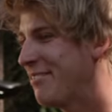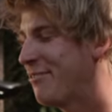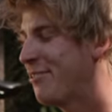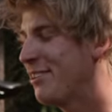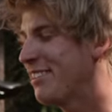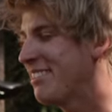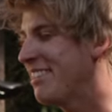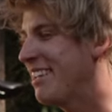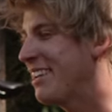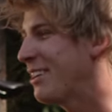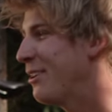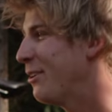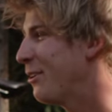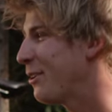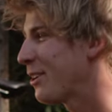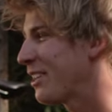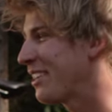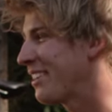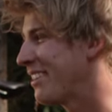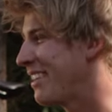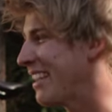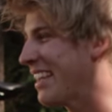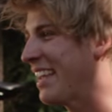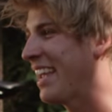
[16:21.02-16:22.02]
It feels like you're
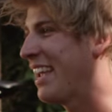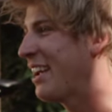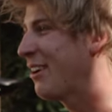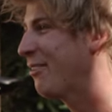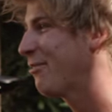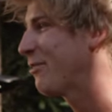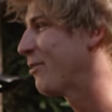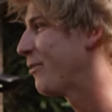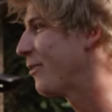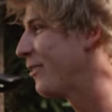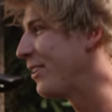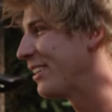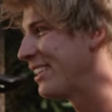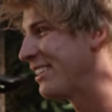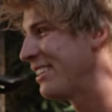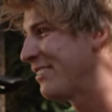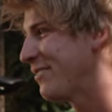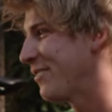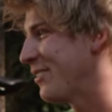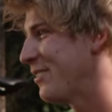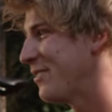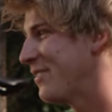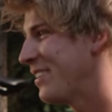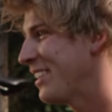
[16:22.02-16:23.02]
the king of the world,
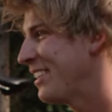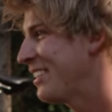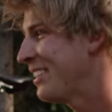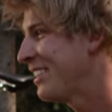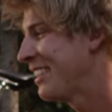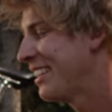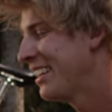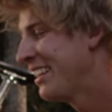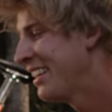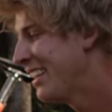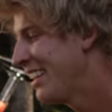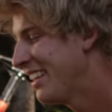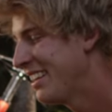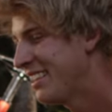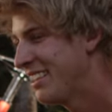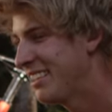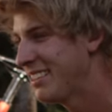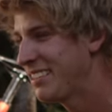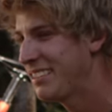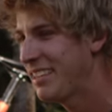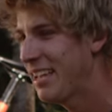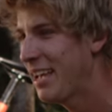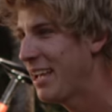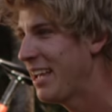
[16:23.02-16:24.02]
pretty much.
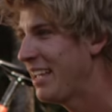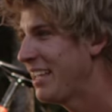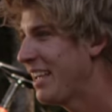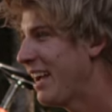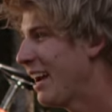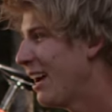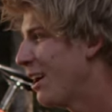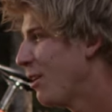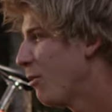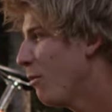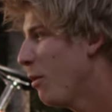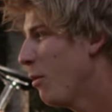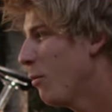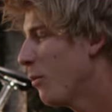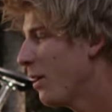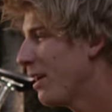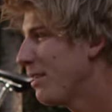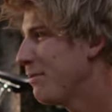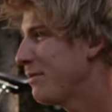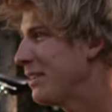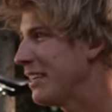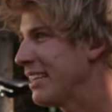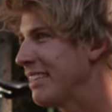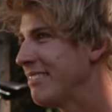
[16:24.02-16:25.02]
Just uh, yeah,
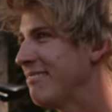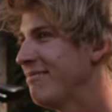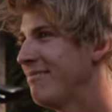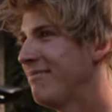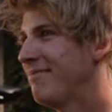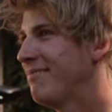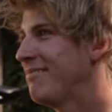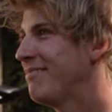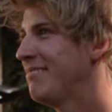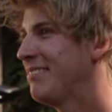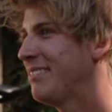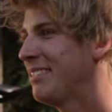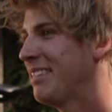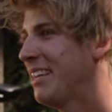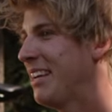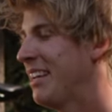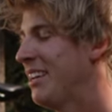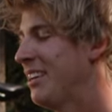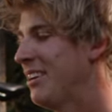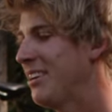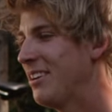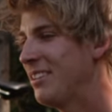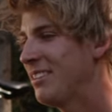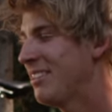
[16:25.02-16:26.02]
overwhelming, and I
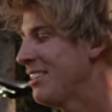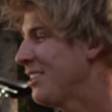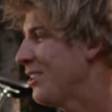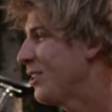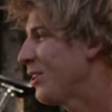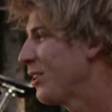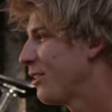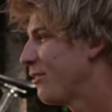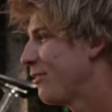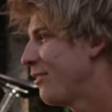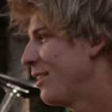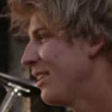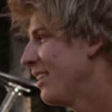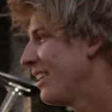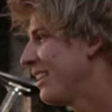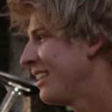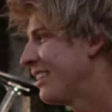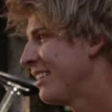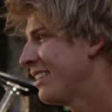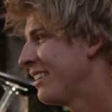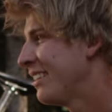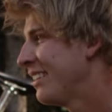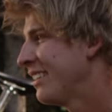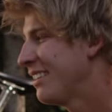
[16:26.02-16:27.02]
don't know. It's such a good
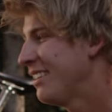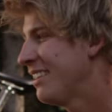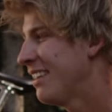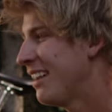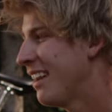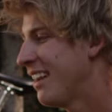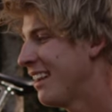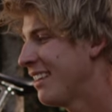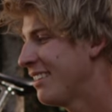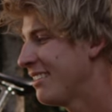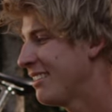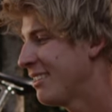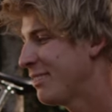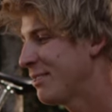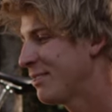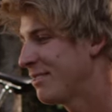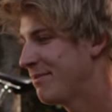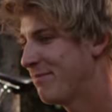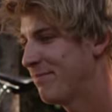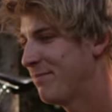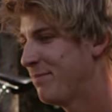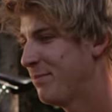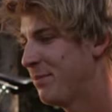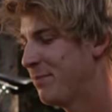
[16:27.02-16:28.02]
feeling. Yeah,
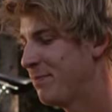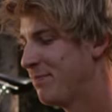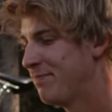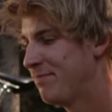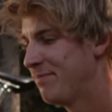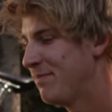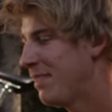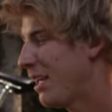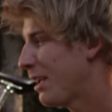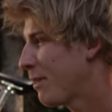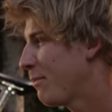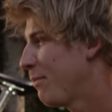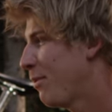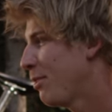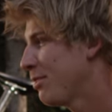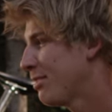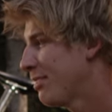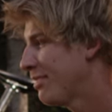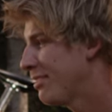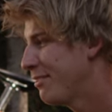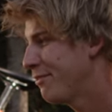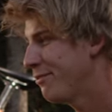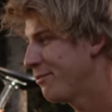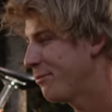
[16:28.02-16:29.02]
just like
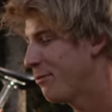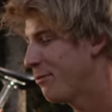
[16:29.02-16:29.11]
positive